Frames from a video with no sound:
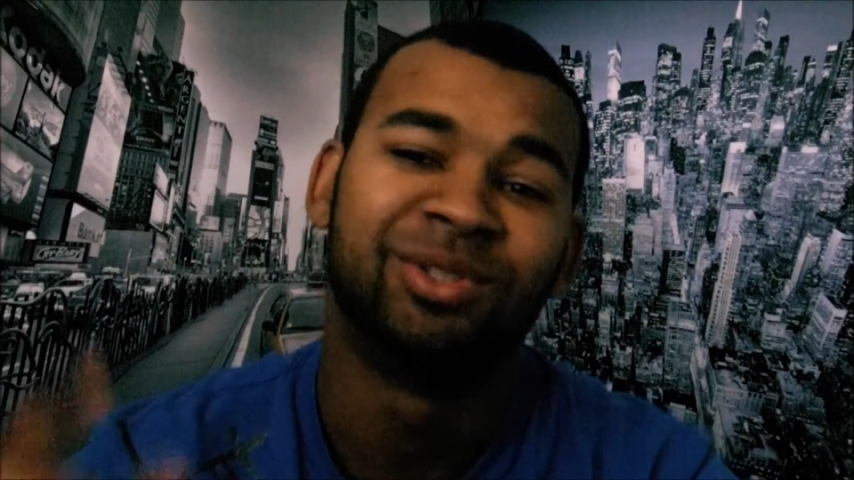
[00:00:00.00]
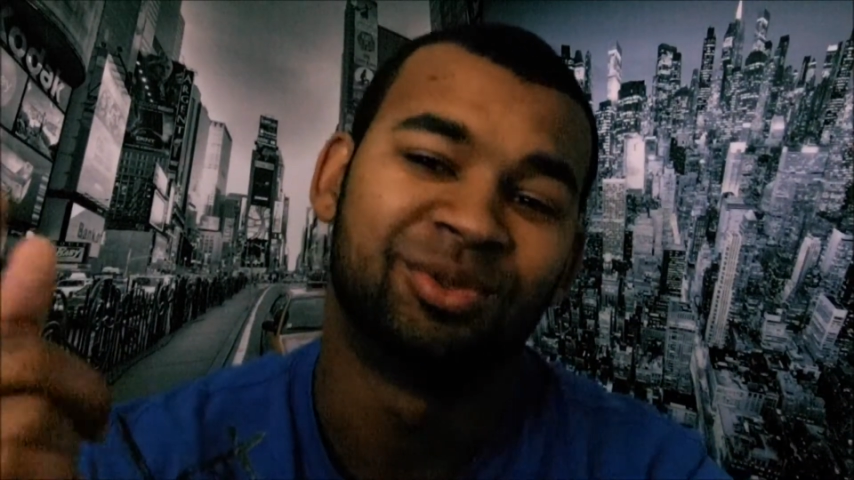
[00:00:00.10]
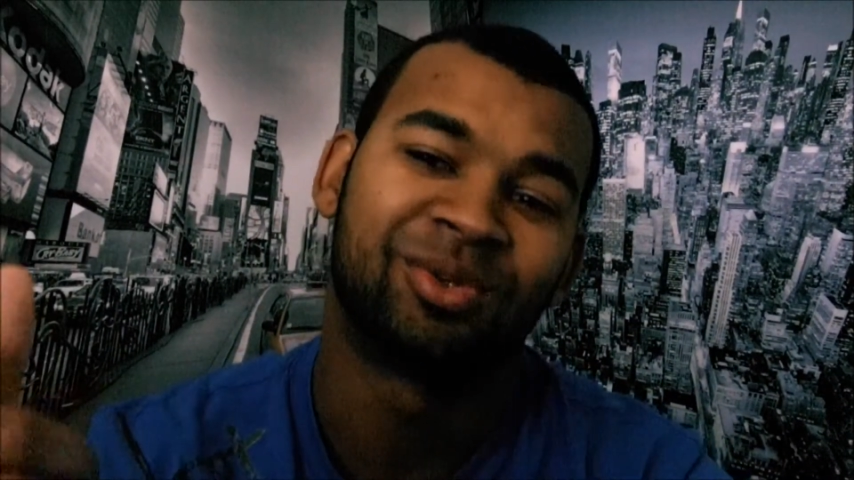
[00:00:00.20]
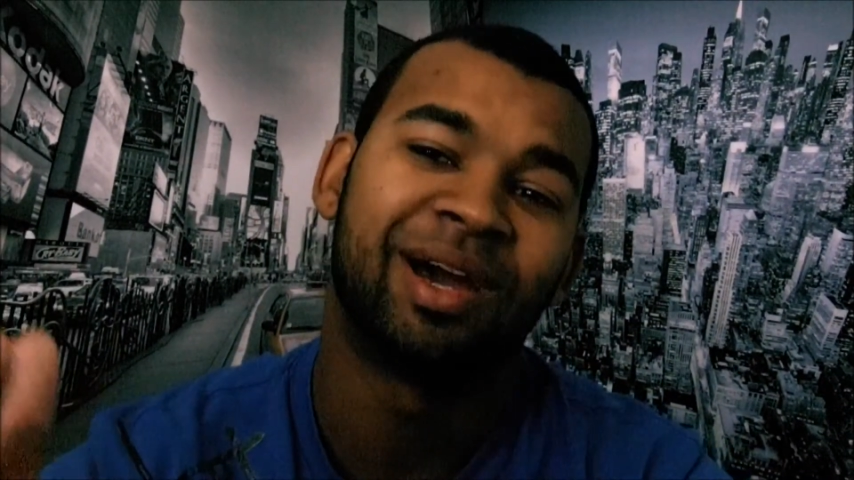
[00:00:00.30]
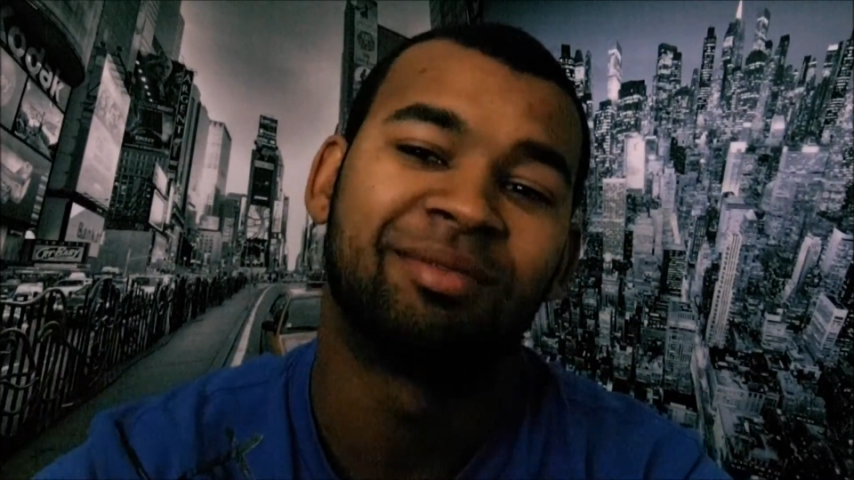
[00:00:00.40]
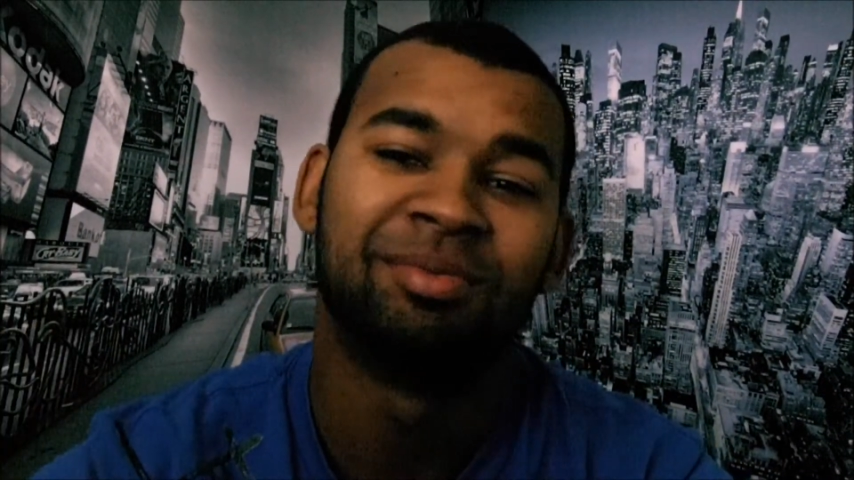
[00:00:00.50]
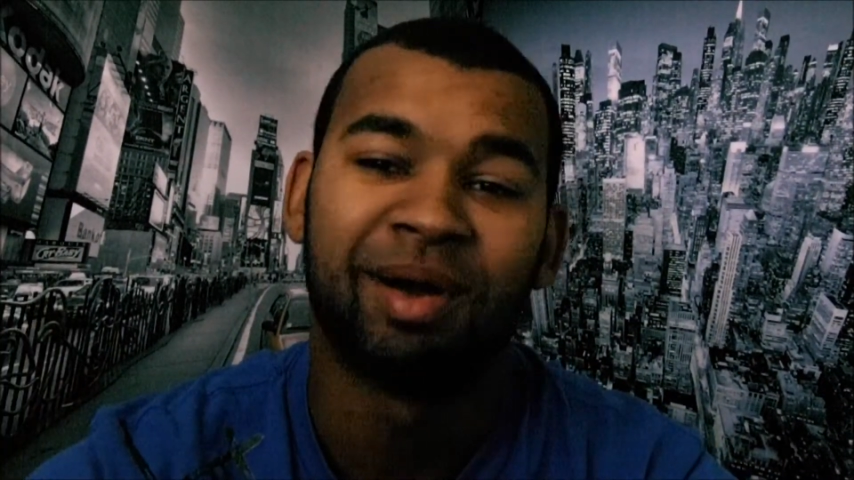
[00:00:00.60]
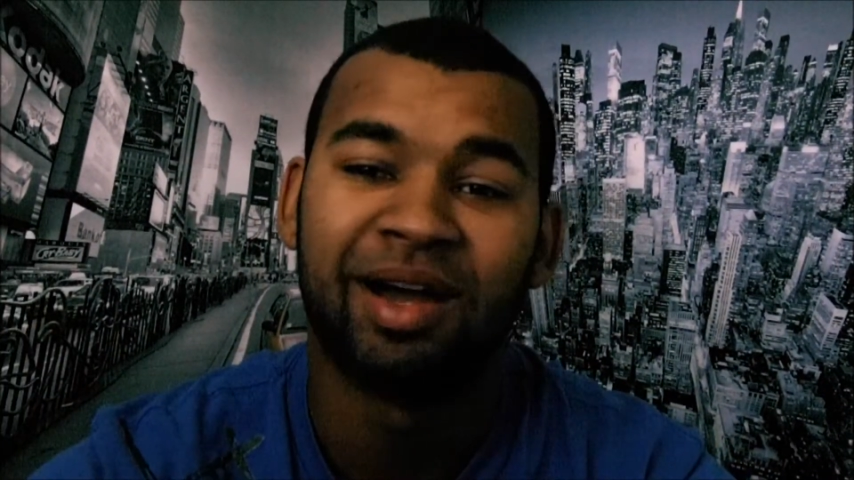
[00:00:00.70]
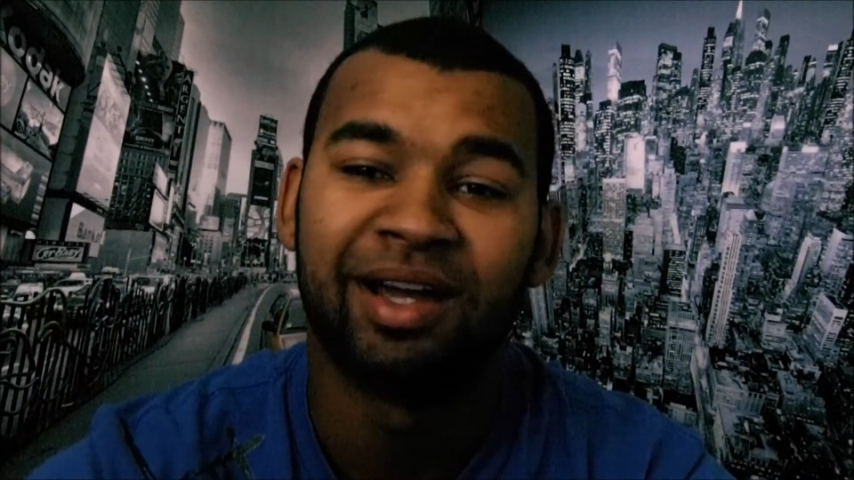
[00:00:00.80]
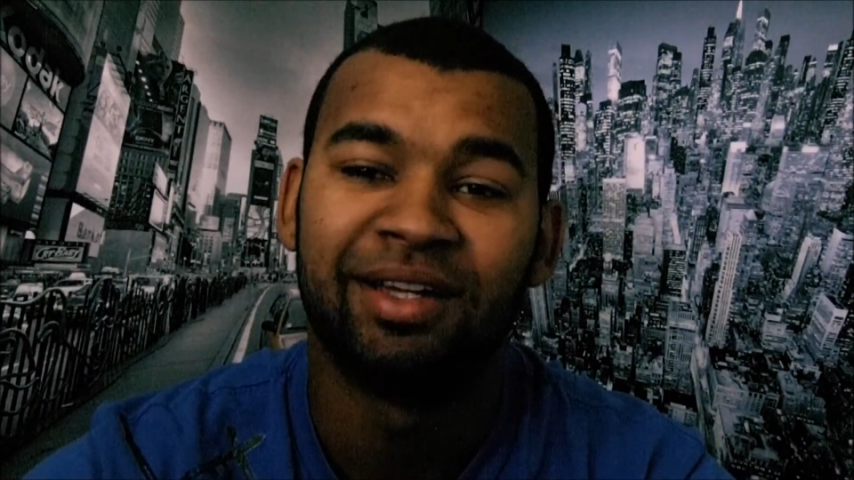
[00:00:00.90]
subscribe to
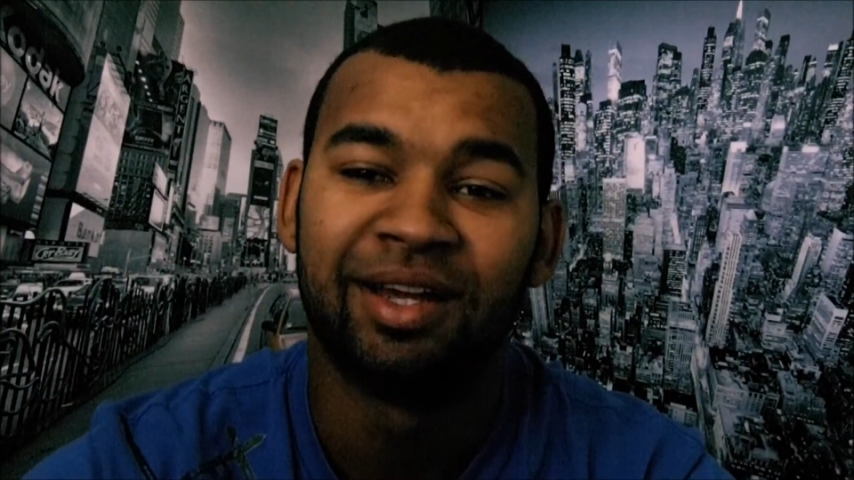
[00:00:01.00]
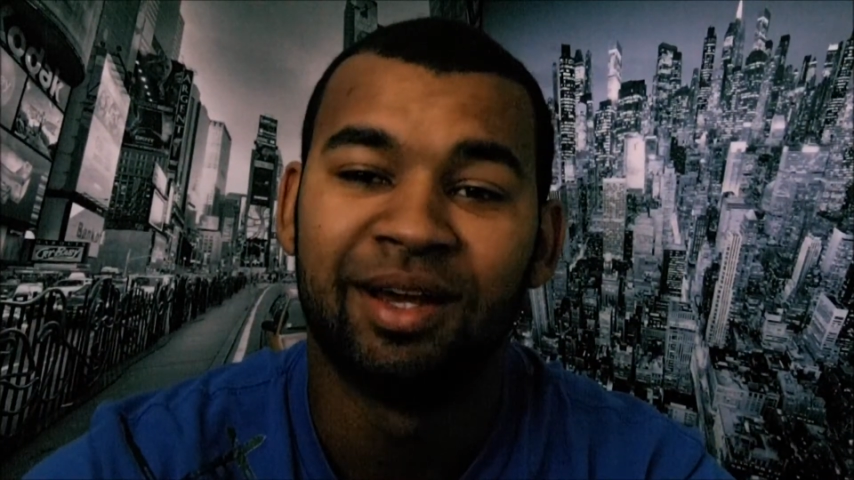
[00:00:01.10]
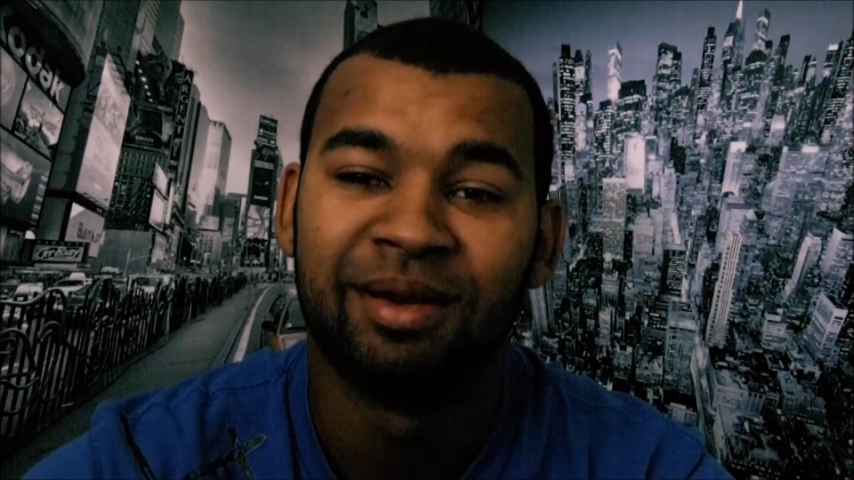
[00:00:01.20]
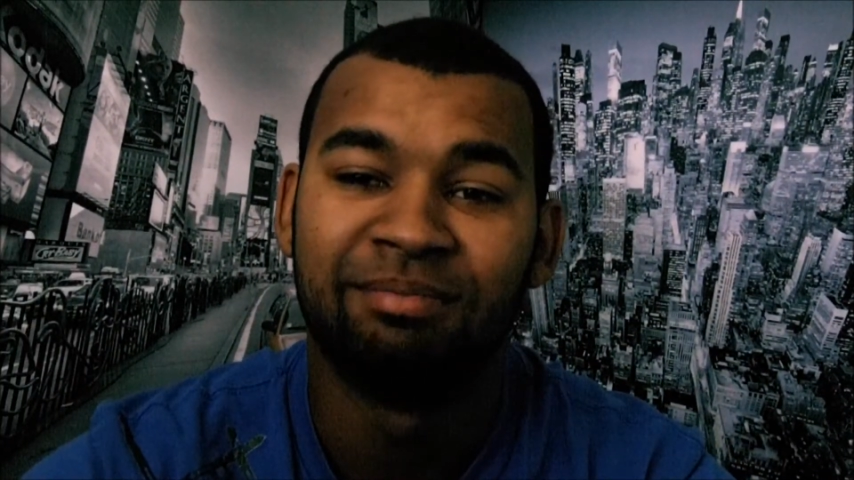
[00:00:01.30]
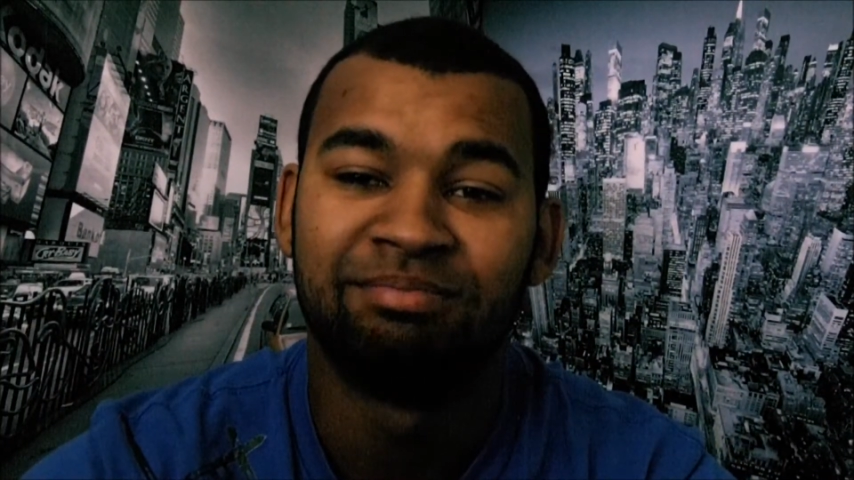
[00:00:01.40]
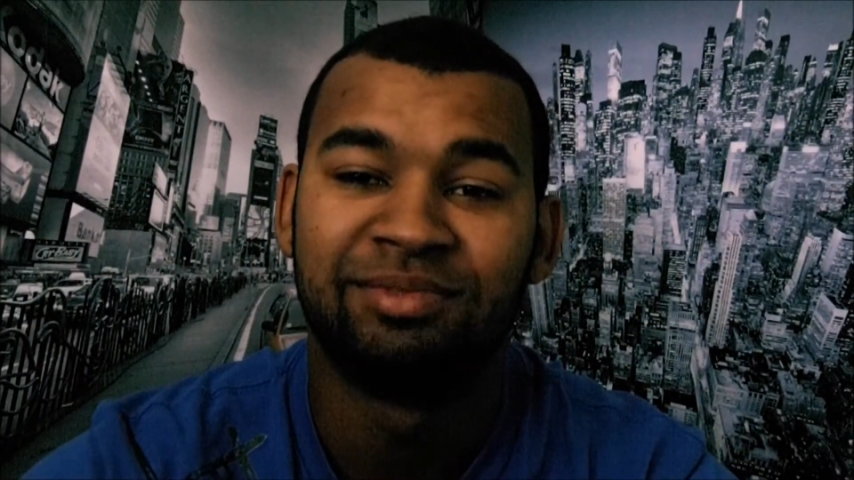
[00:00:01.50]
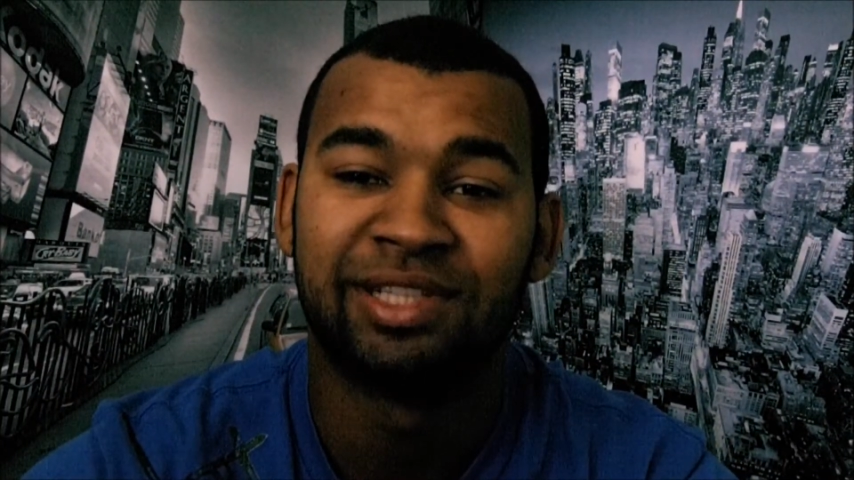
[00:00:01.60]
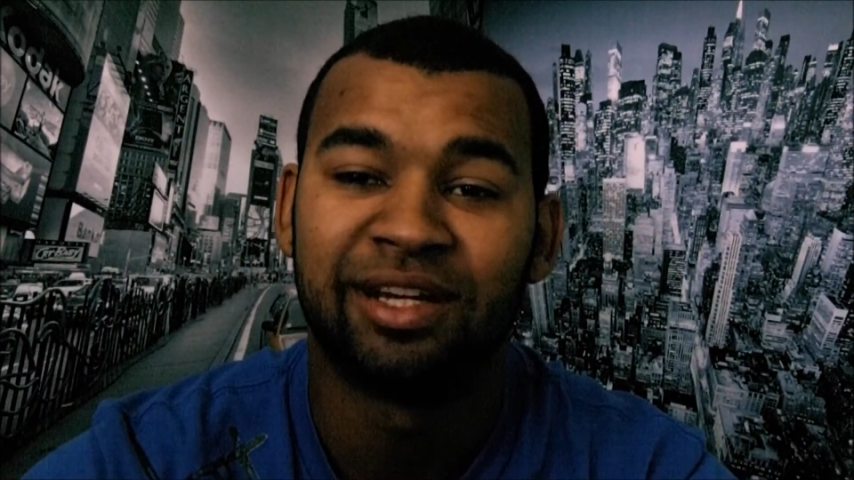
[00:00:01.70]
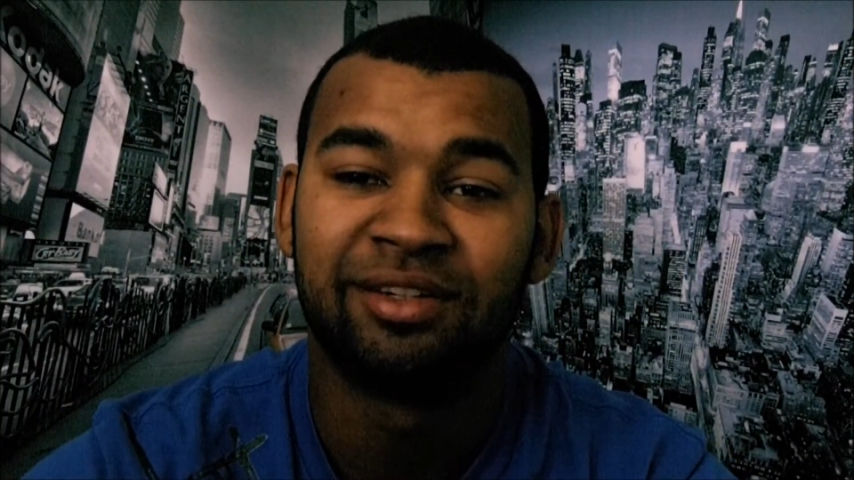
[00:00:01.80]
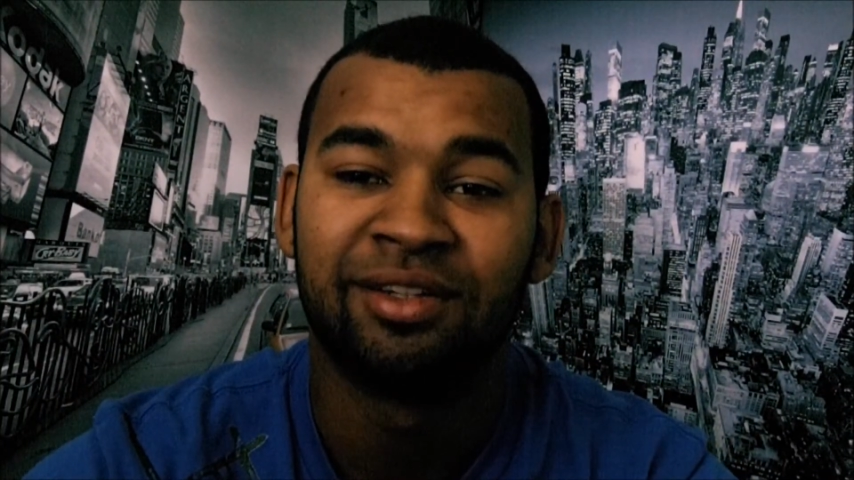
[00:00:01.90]
my
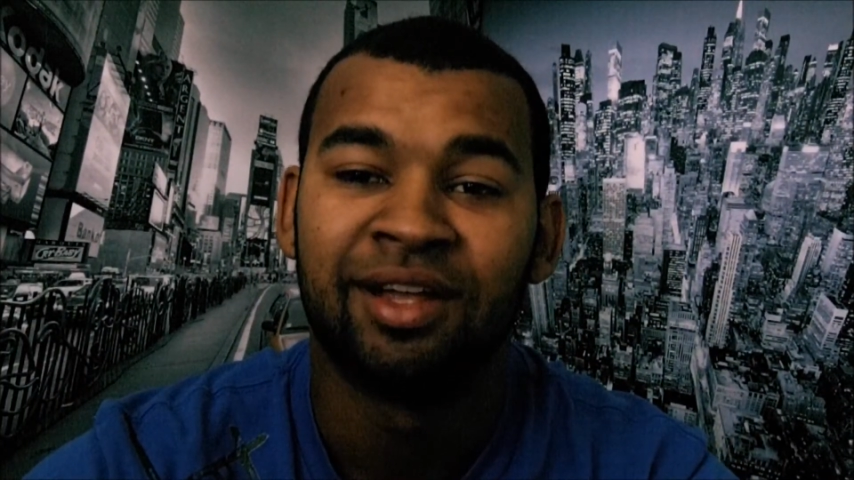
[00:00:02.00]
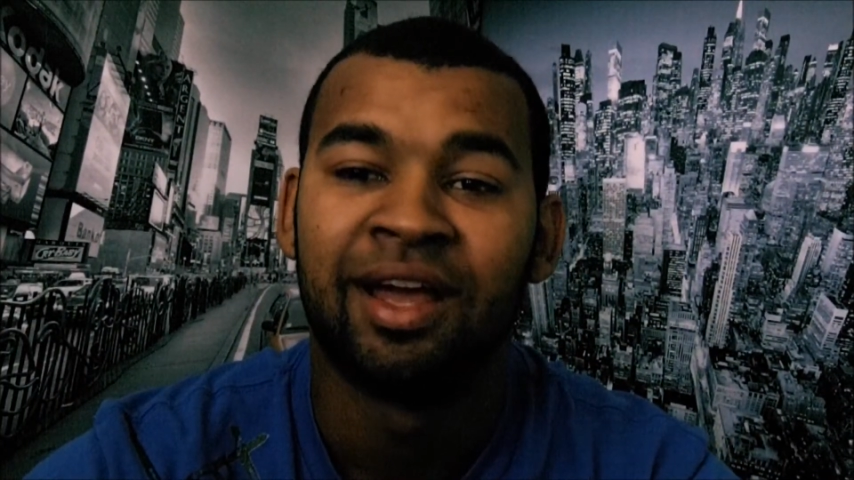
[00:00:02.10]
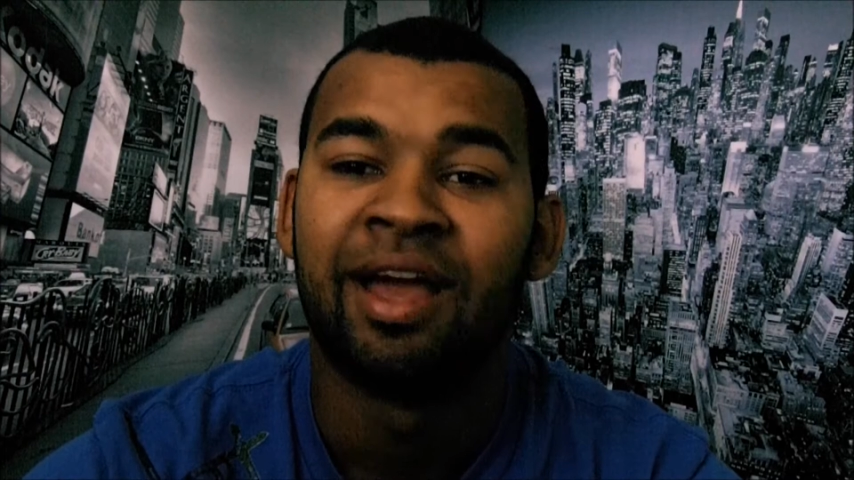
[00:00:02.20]
channel.